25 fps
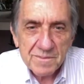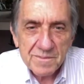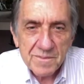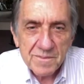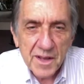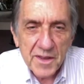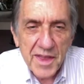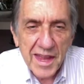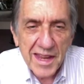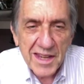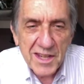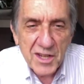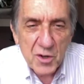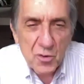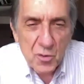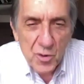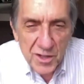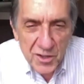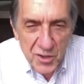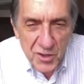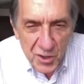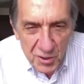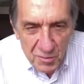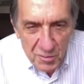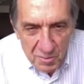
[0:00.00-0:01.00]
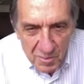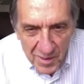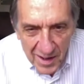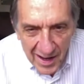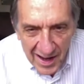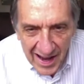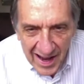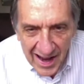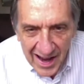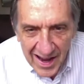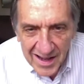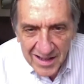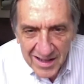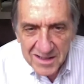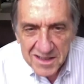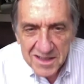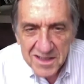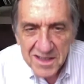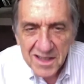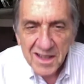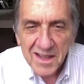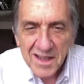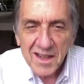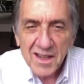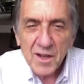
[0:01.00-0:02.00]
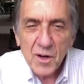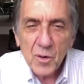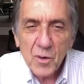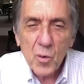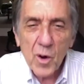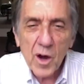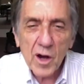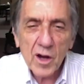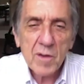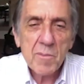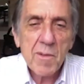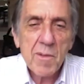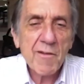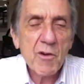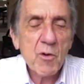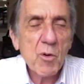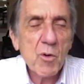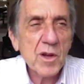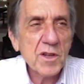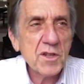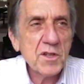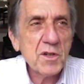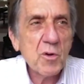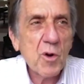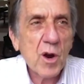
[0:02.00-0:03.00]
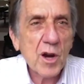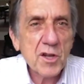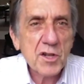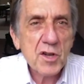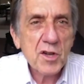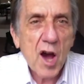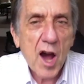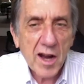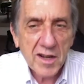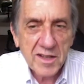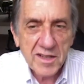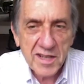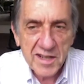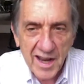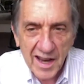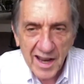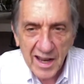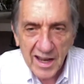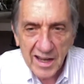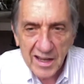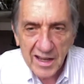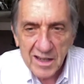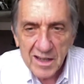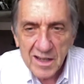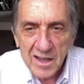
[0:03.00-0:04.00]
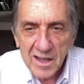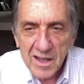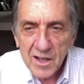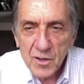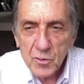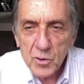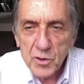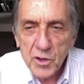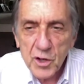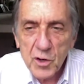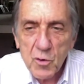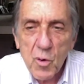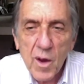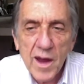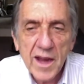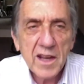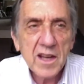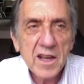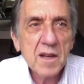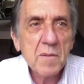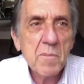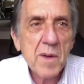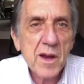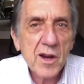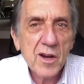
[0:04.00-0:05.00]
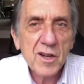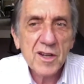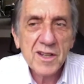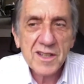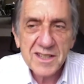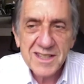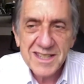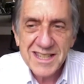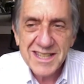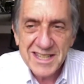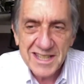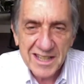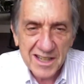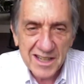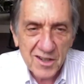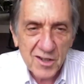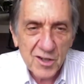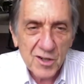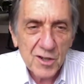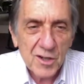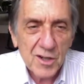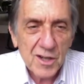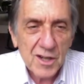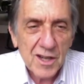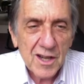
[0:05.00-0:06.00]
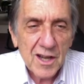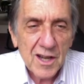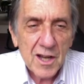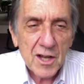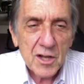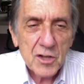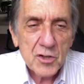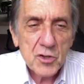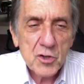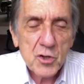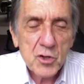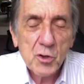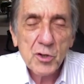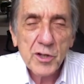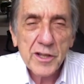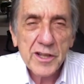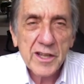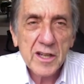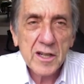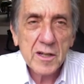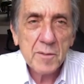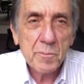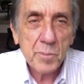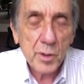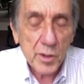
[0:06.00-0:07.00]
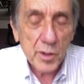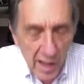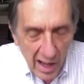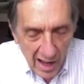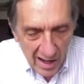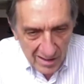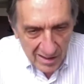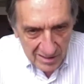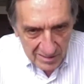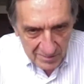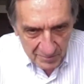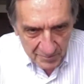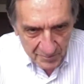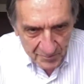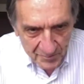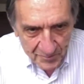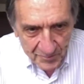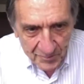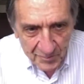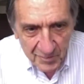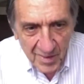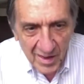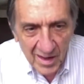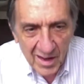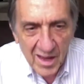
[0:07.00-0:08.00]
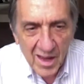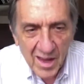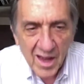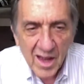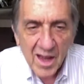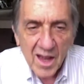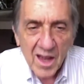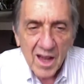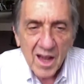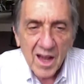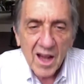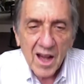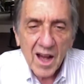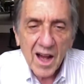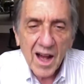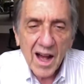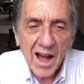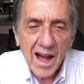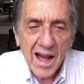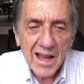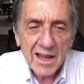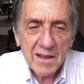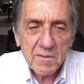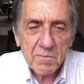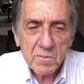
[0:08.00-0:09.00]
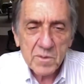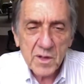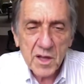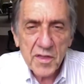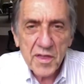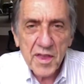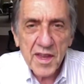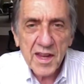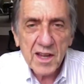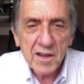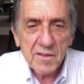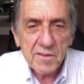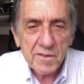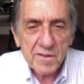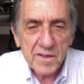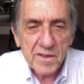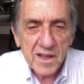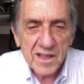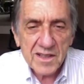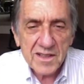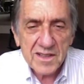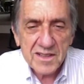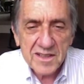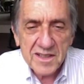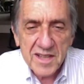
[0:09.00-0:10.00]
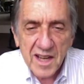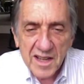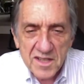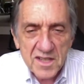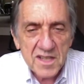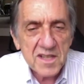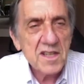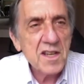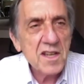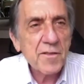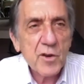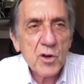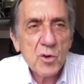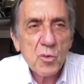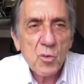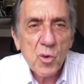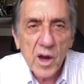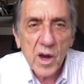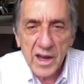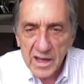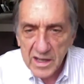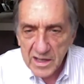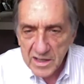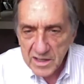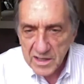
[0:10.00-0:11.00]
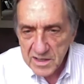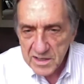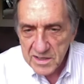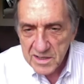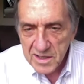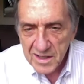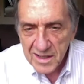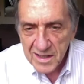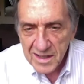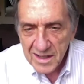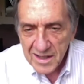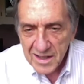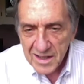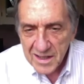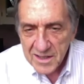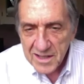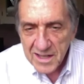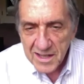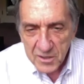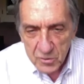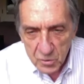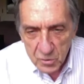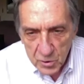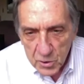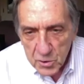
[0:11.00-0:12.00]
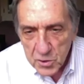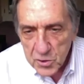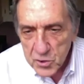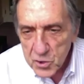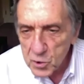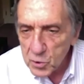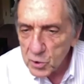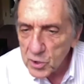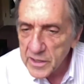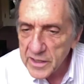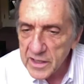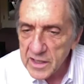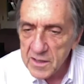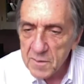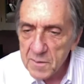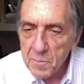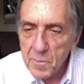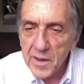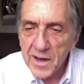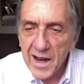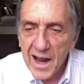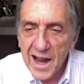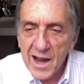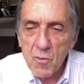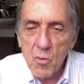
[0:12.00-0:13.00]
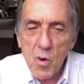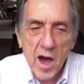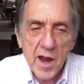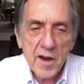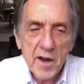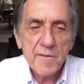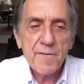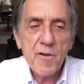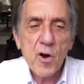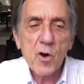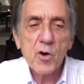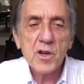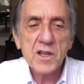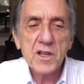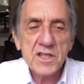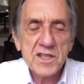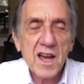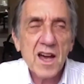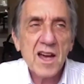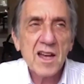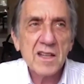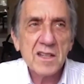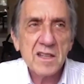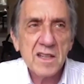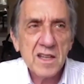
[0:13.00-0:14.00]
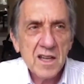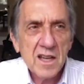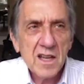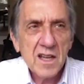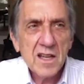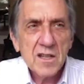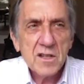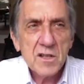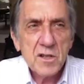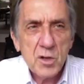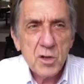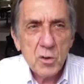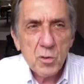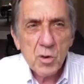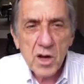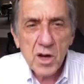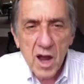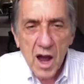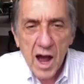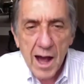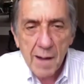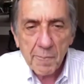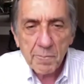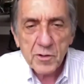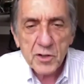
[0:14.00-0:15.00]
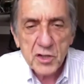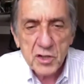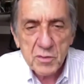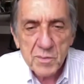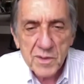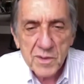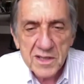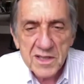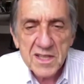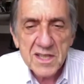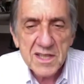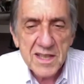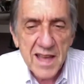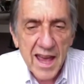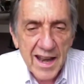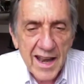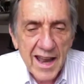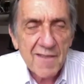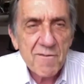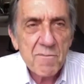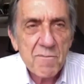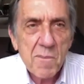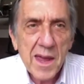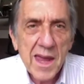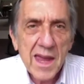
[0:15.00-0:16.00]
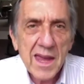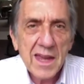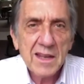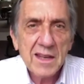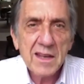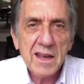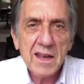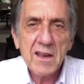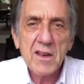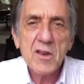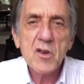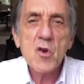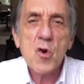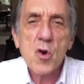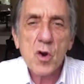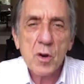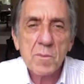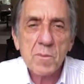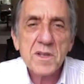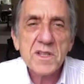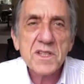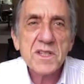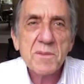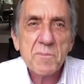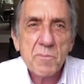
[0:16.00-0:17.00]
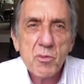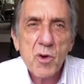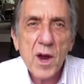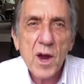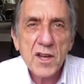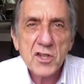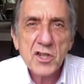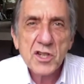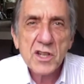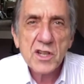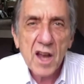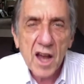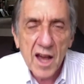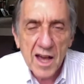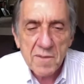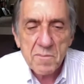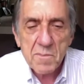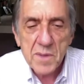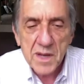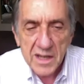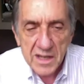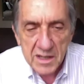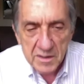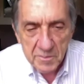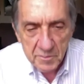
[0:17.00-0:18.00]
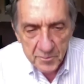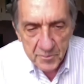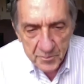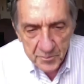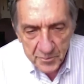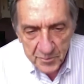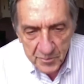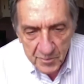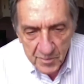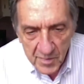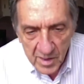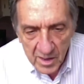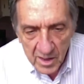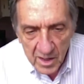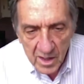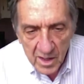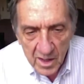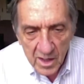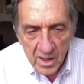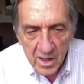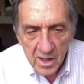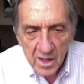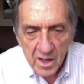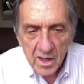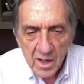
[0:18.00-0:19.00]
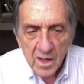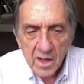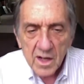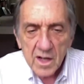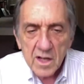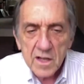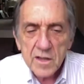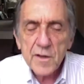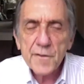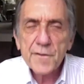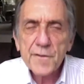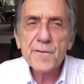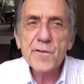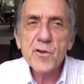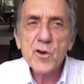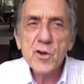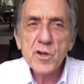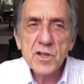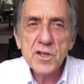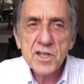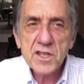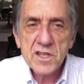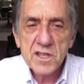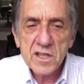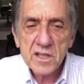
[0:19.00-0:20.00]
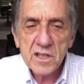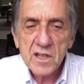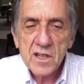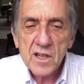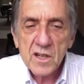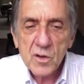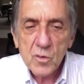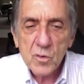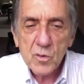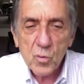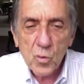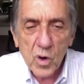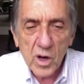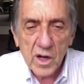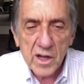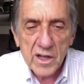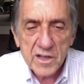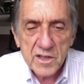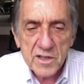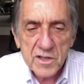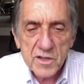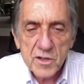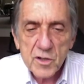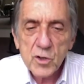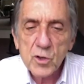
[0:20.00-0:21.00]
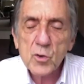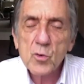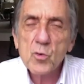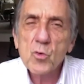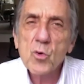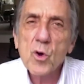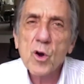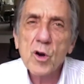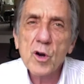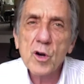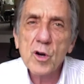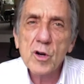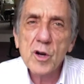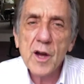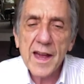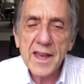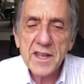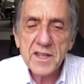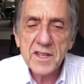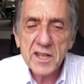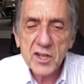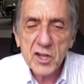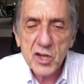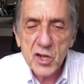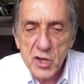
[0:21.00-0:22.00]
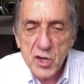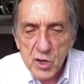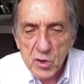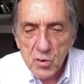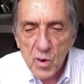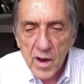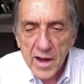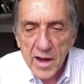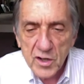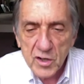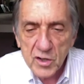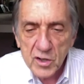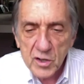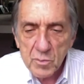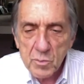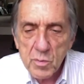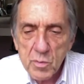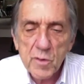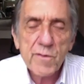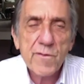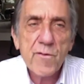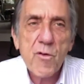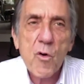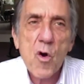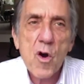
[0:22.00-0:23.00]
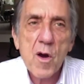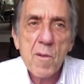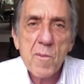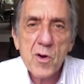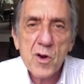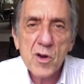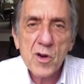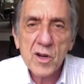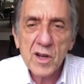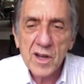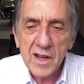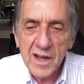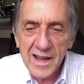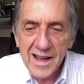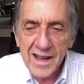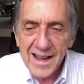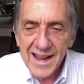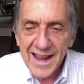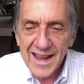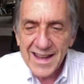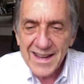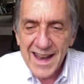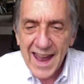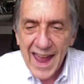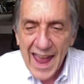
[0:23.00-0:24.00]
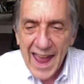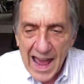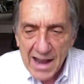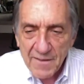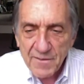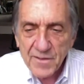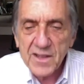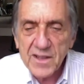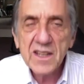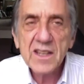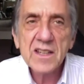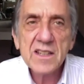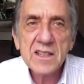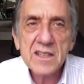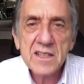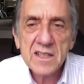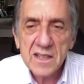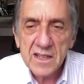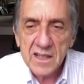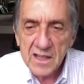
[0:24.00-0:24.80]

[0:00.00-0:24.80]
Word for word: Thank you, Richard, and welcome everyone to our talk today with the great American singer Julia Bullock. I could think of a dozen different ways to introduce Julia, but I want to focus on two accomplishments that have made an enormous impression on me. The first was her role as a curator, performer, and advocate